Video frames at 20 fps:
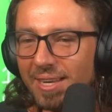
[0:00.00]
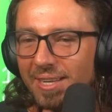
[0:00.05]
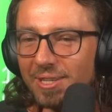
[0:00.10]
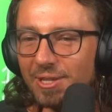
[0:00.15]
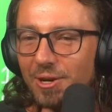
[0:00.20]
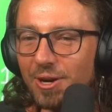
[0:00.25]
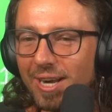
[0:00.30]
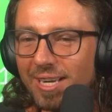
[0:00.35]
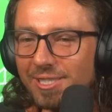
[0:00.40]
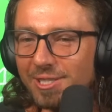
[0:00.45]

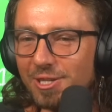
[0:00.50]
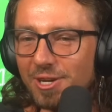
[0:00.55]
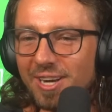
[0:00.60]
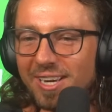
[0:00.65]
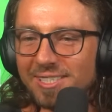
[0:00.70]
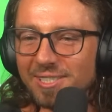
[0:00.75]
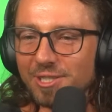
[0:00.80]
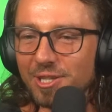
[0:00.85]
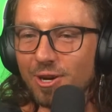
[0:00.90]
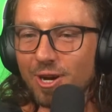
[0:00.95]
Lies,
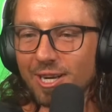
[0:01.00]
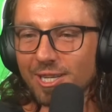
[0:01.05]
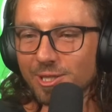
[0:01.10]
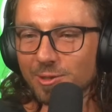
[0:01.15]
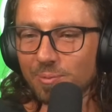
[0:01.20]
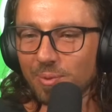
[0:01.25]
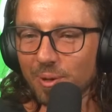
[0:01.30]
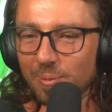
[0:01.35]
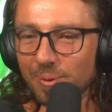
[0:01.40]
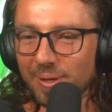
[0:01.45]
lies, lies.
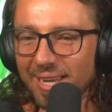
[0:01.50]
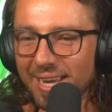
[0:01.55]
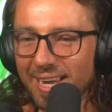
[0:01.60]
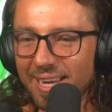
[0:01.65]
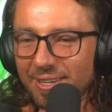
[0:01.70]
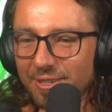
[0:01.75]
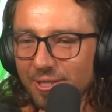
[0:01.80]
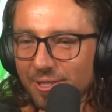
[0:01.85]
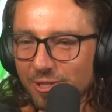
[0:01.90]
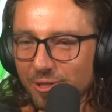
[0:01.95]

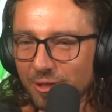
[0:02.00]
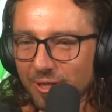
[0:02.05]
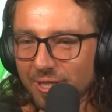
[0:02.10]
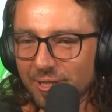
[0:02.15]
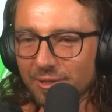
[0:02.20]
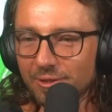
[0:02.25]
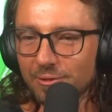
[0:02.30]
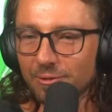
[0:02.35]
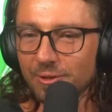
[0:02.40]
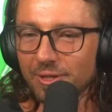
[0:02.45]
Propaganda is
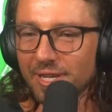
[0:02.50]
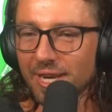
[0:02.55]
real.